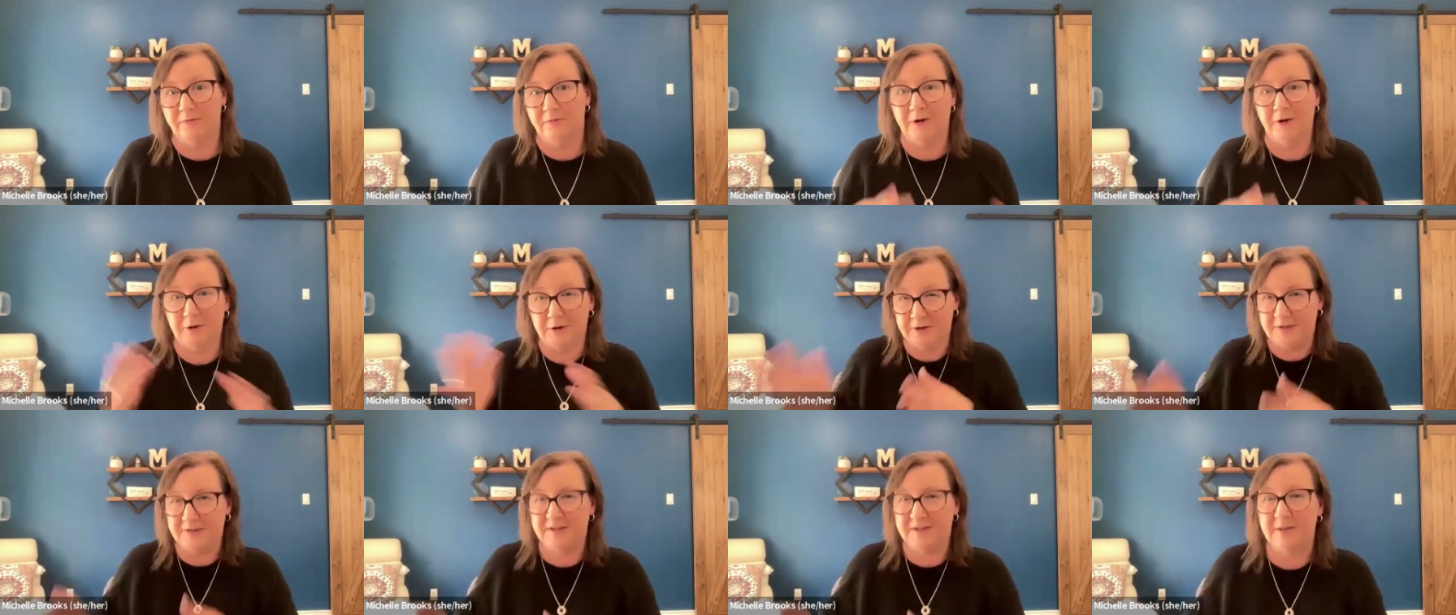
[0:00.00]

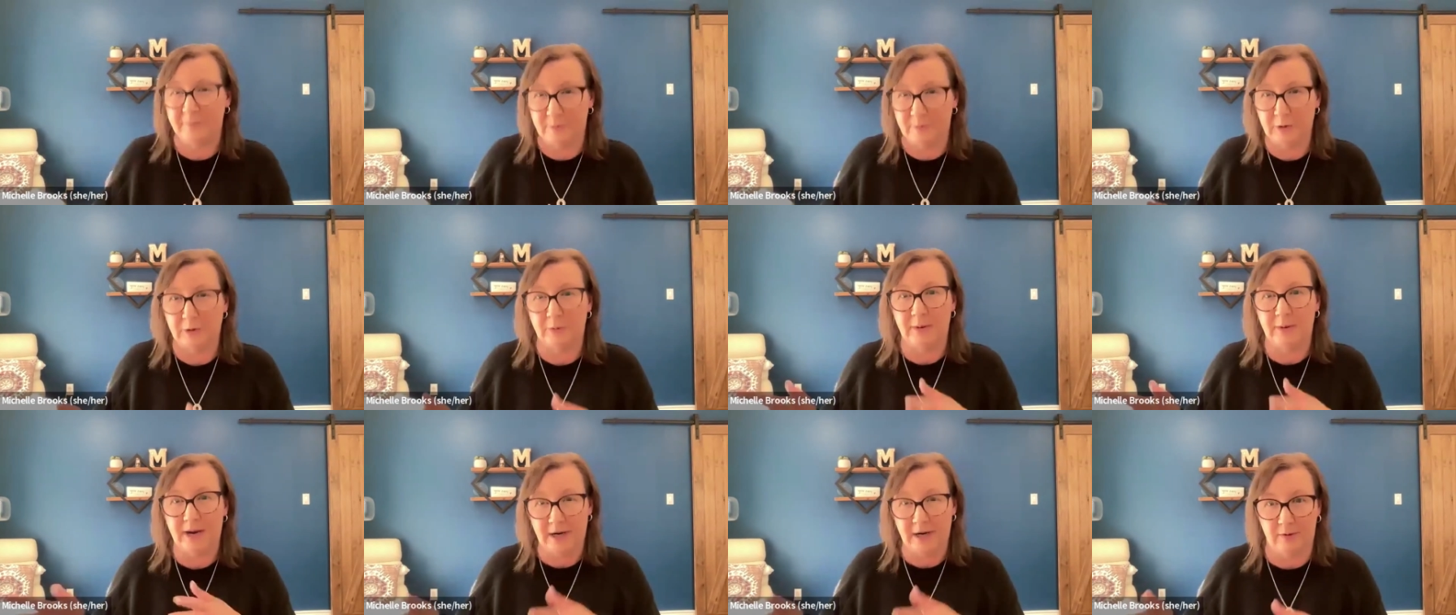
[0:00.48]
very
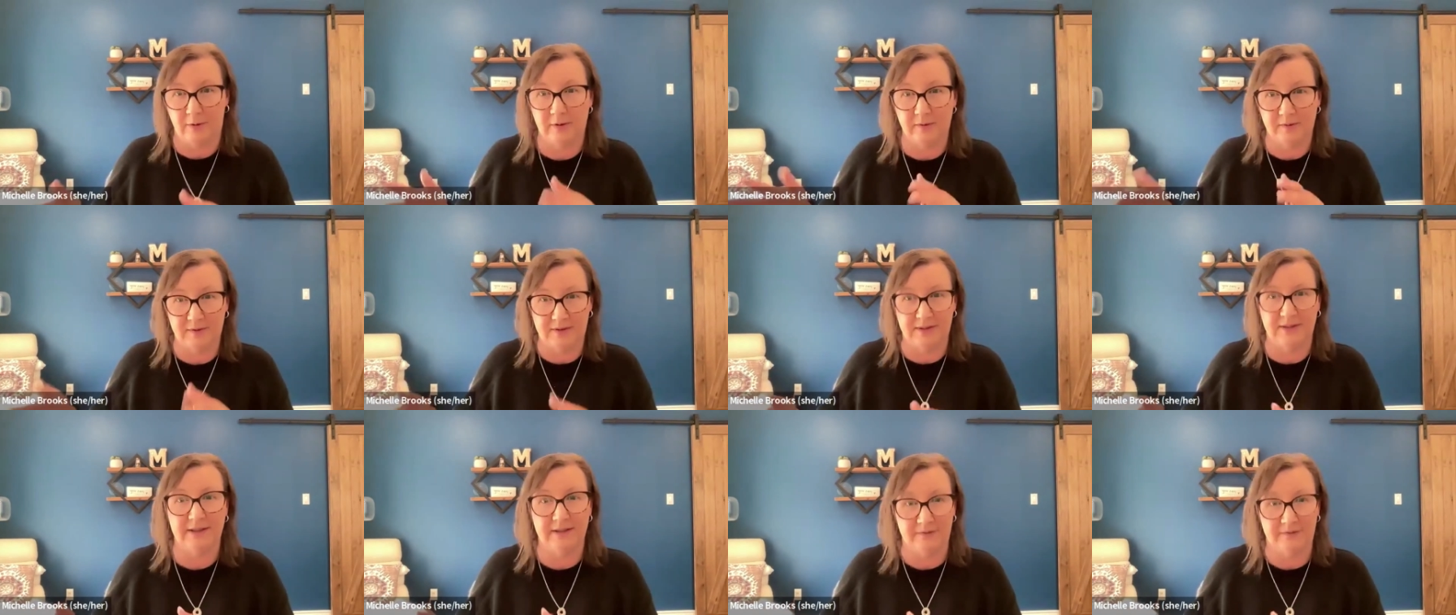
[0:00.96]
similar
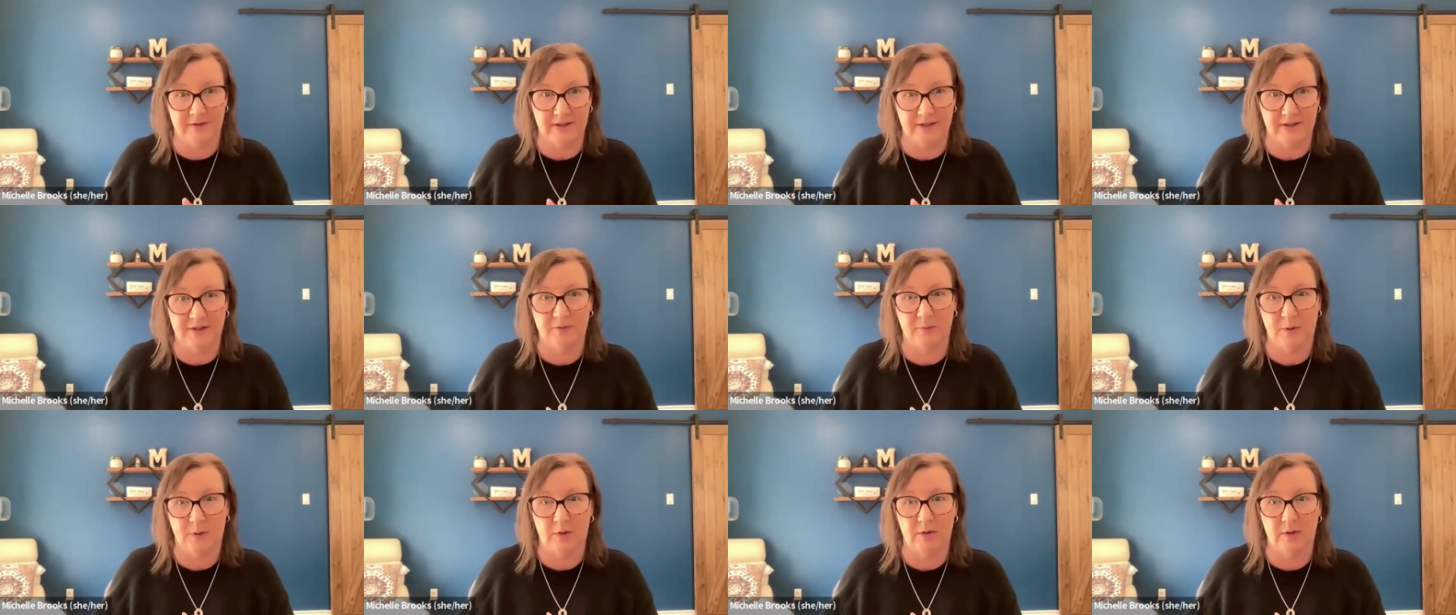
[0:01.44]
backgrounds and lived
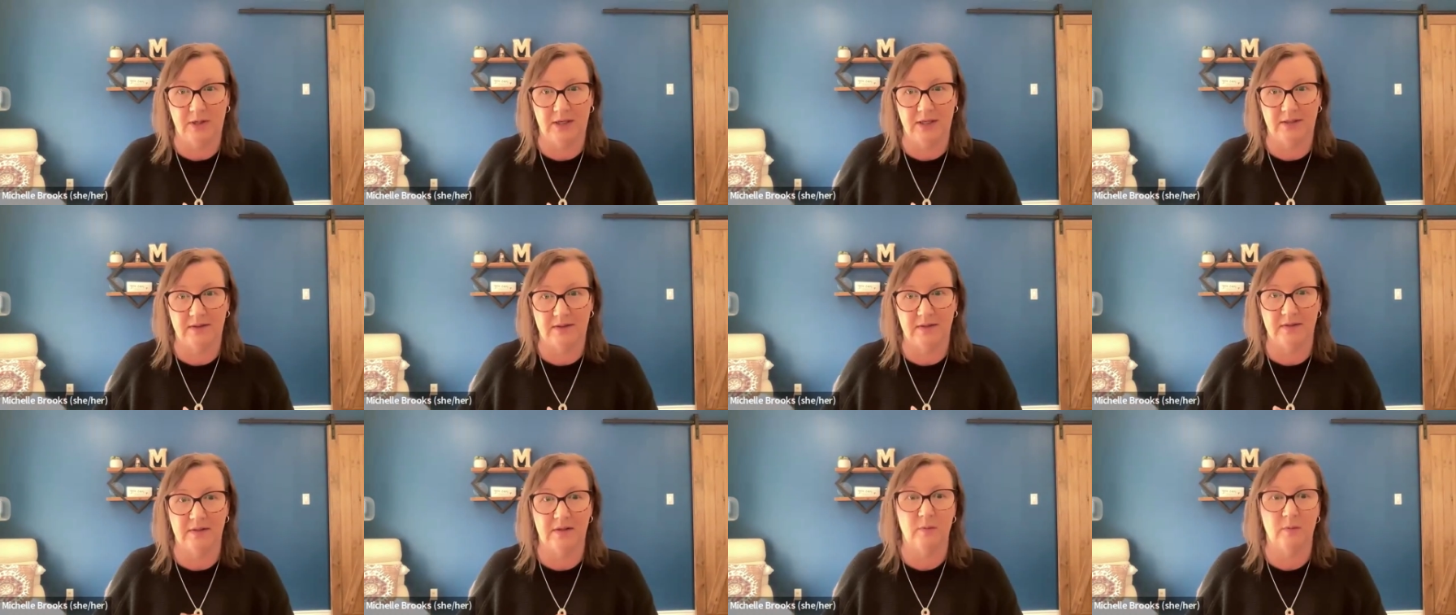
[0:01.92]

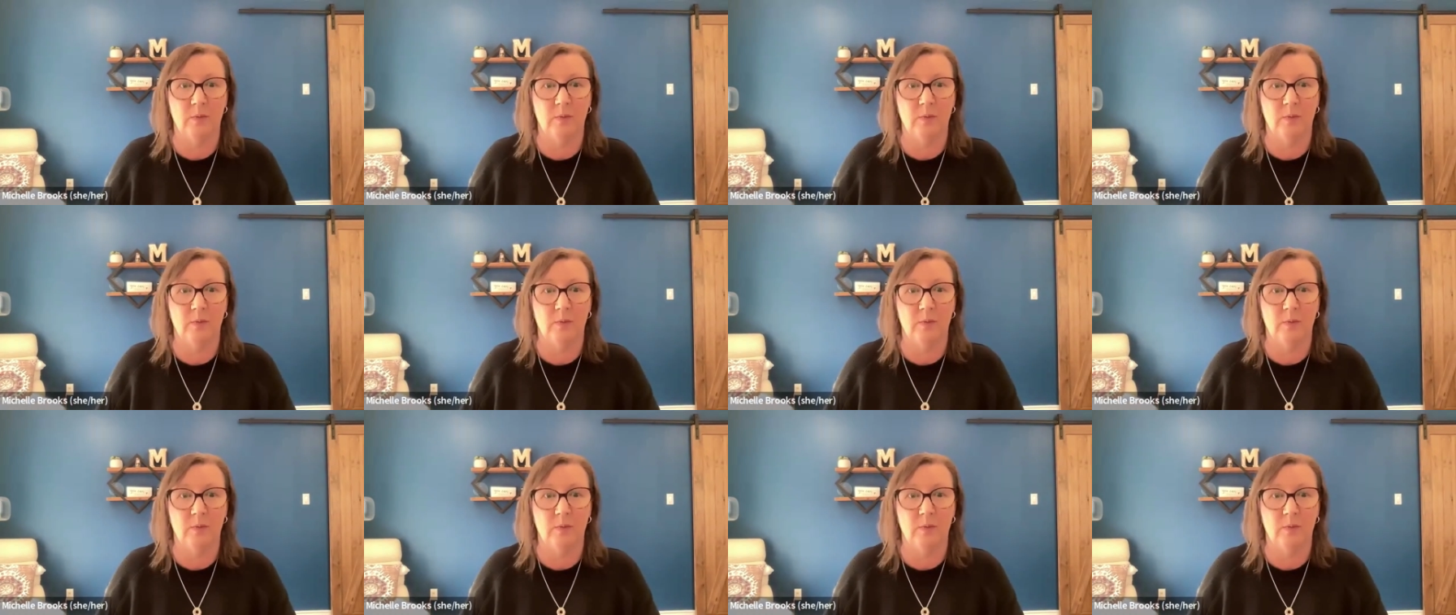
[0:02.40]
experiences.